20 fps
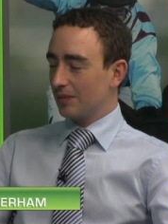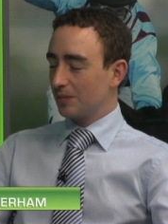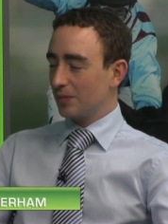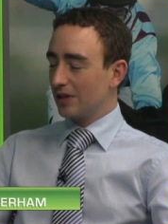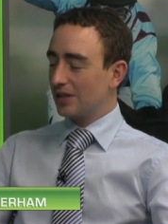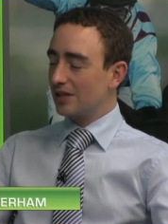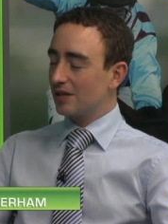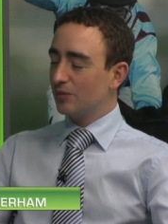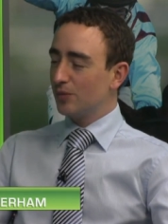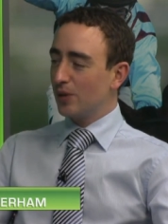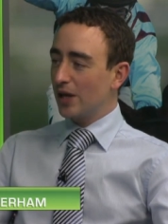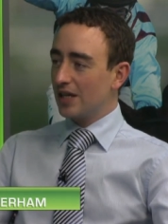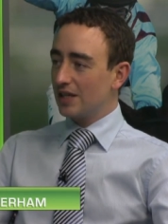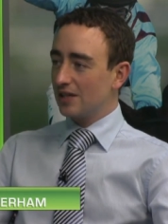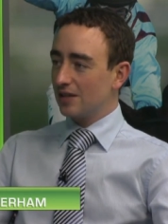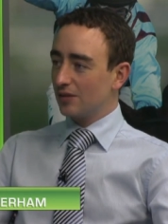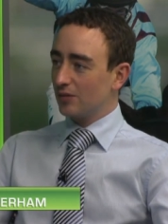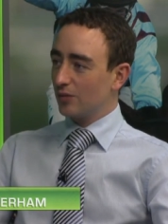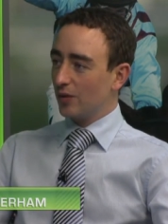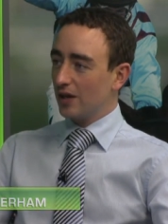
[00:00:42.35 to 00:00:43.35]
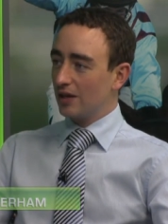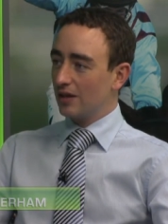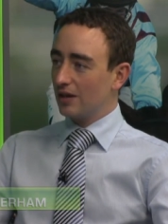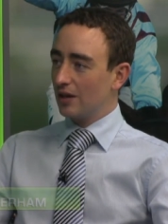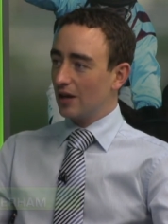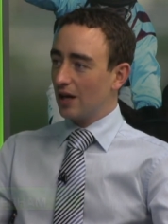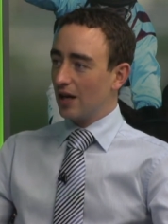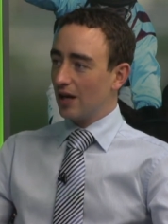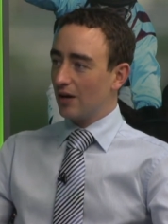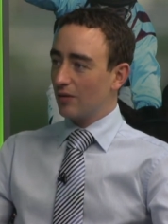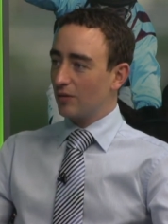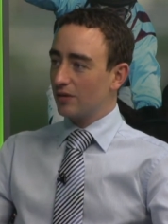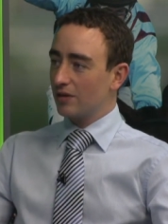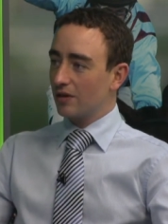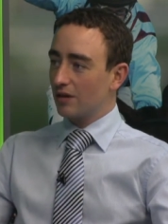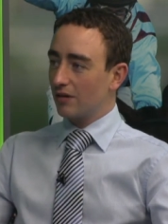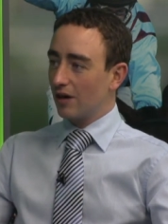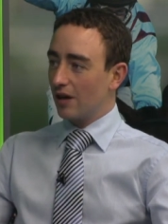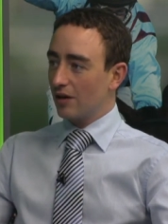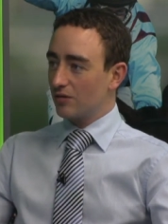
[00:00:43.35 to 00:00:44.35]
But it's amazing when the
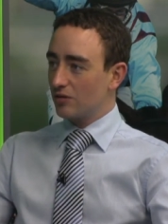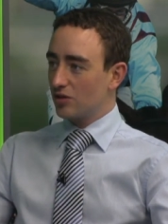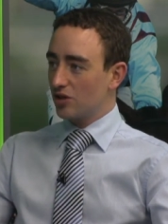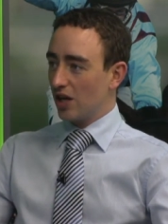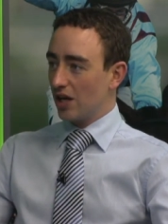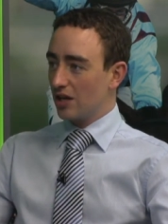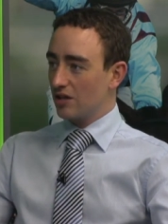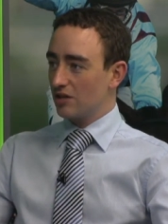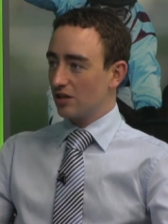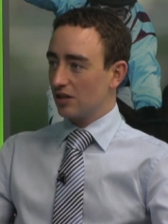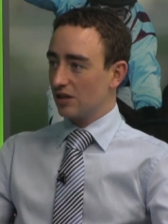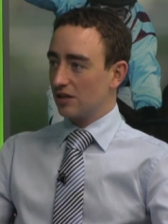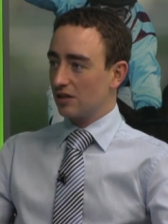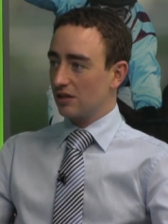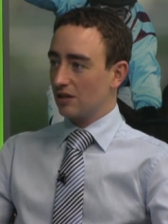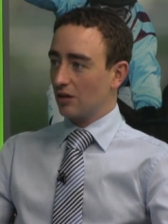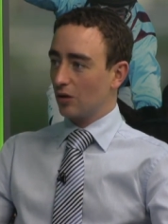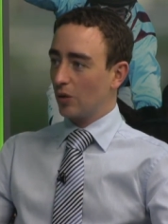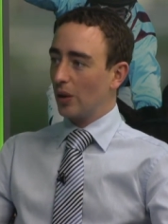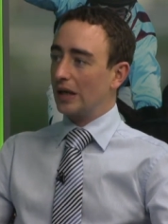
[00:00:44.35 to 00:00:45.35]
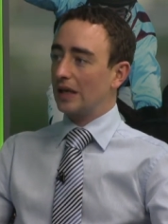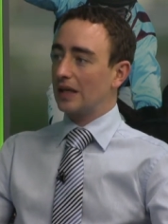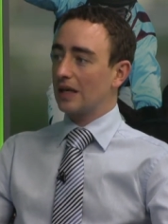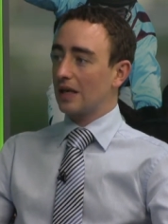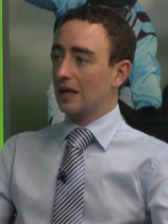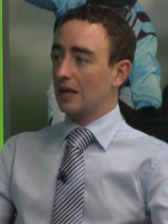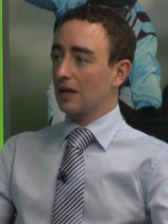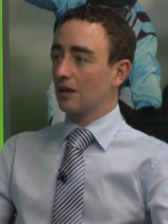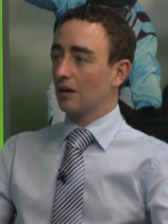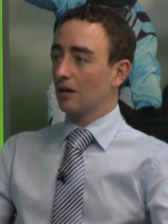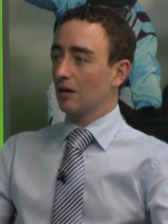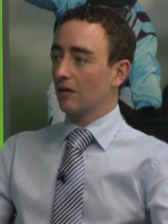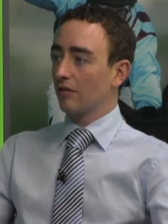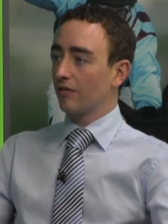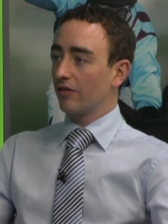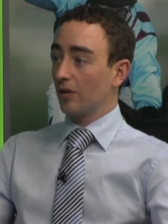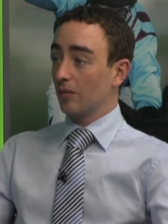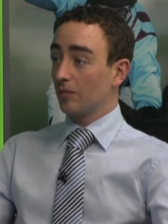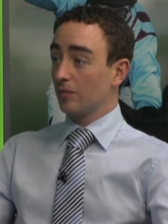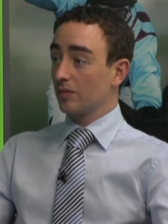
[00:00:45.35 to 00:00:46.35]
ground changes quickly
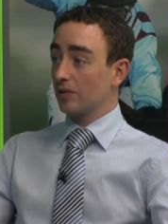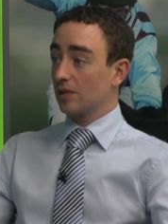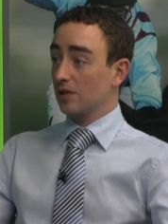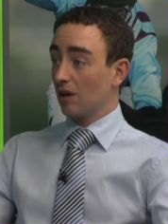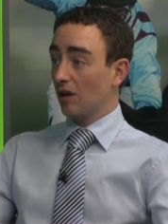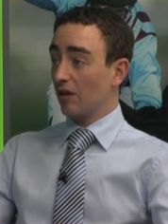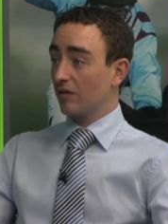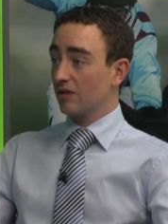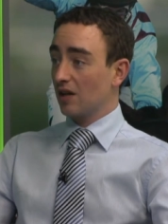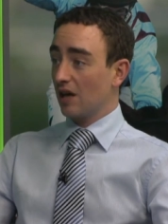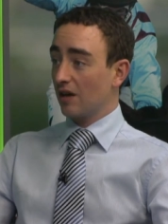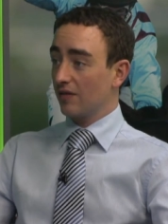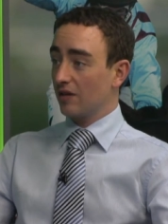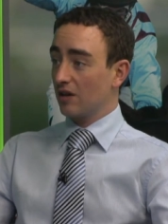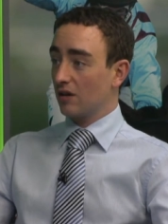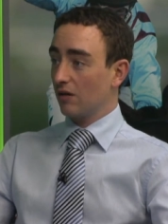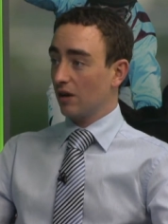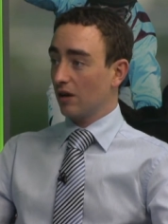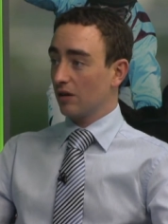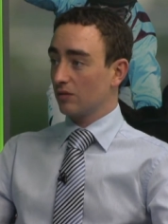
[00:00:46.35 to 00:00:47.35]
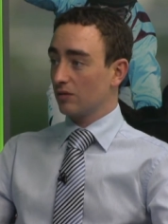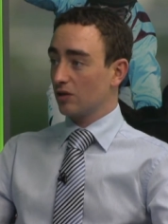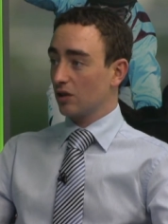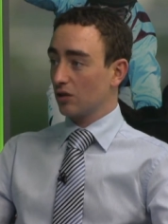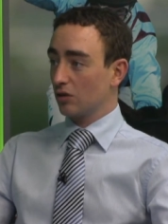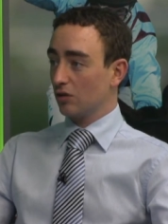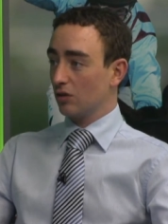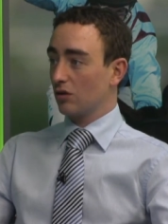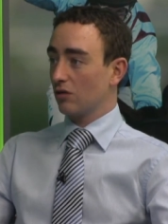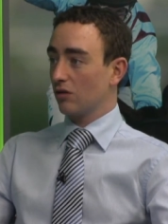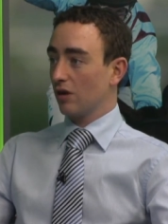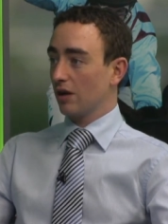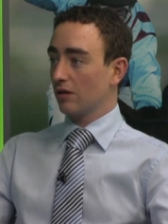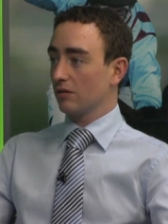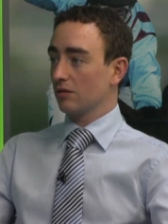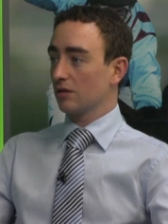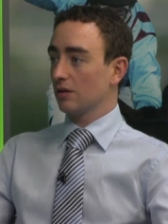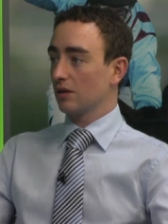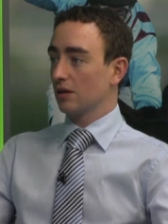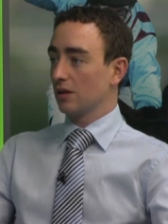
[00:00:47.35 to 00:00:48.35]
from soft, heavy ground to good
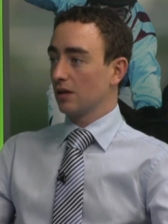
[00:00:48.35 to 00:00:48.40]
ground.